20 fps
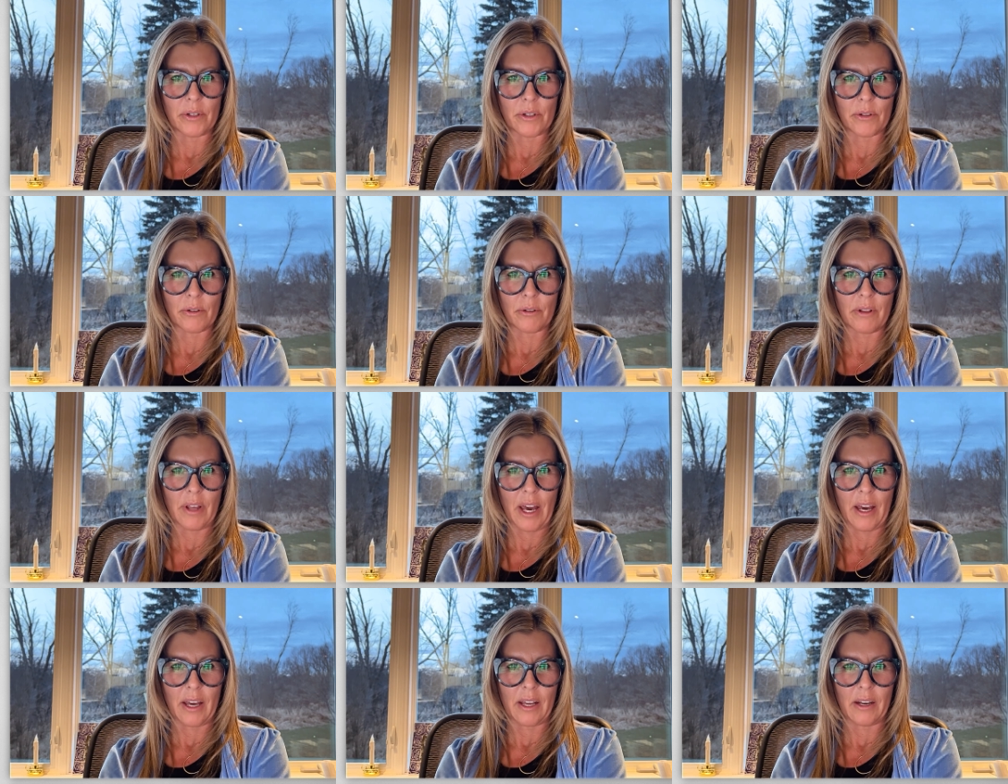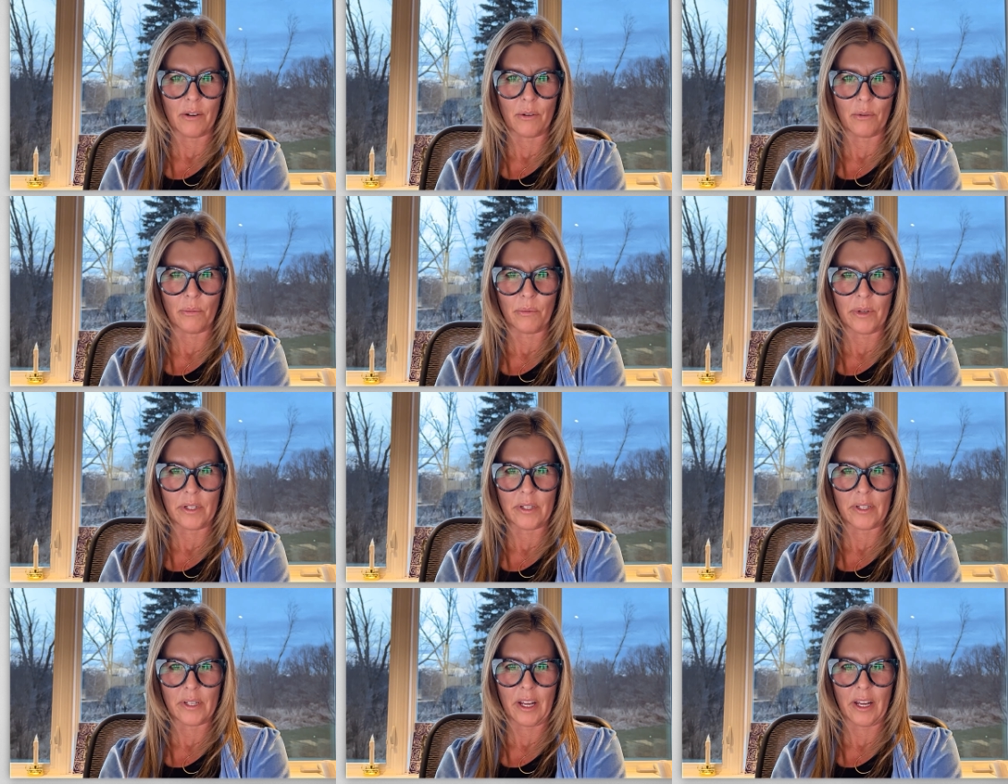So that
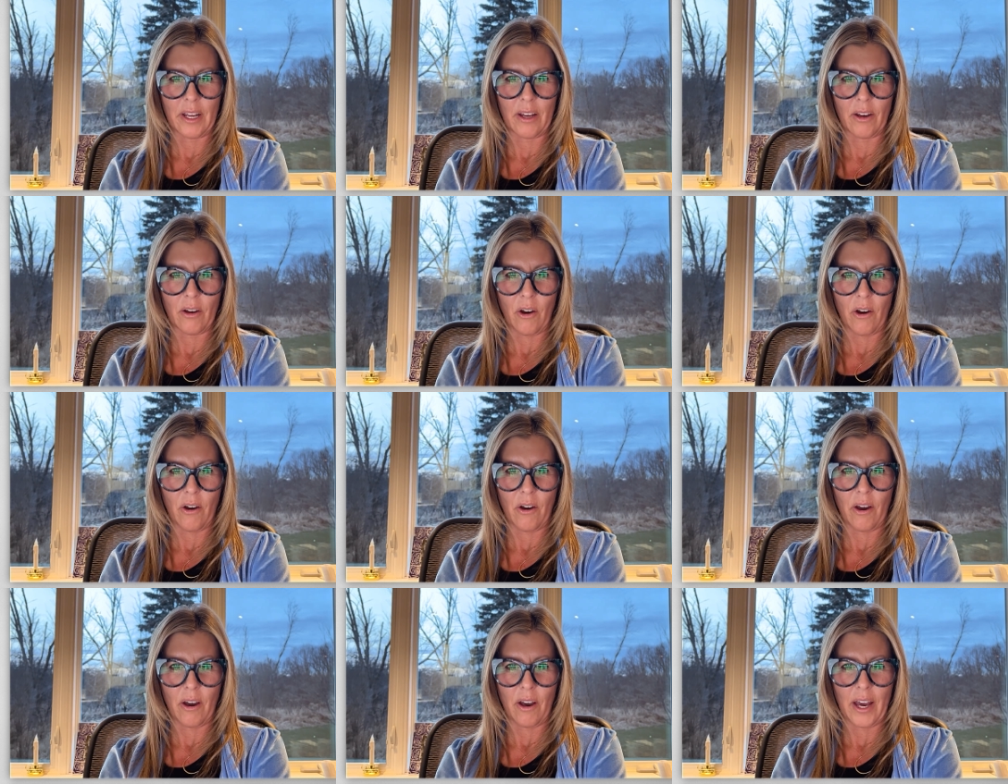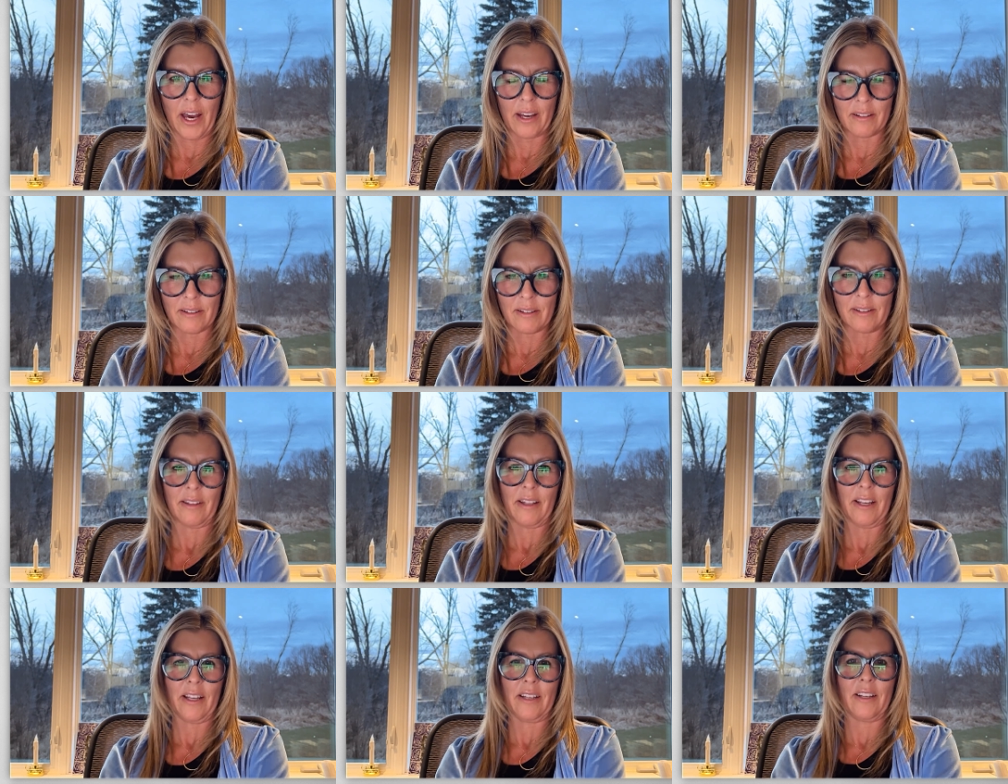was a
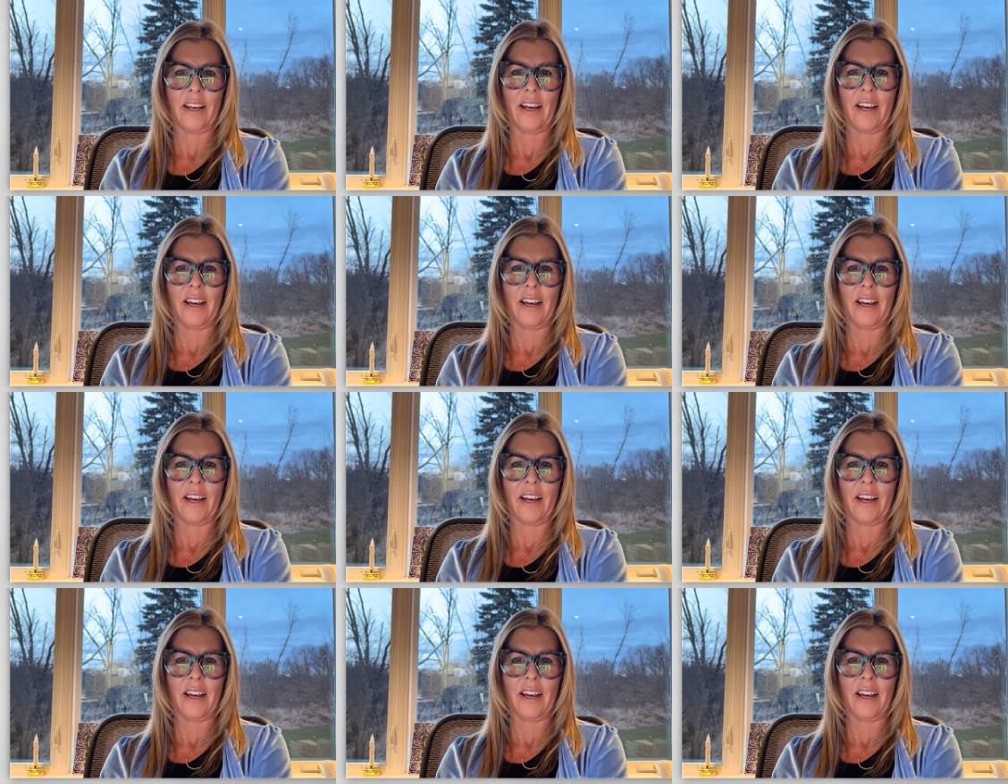excellent,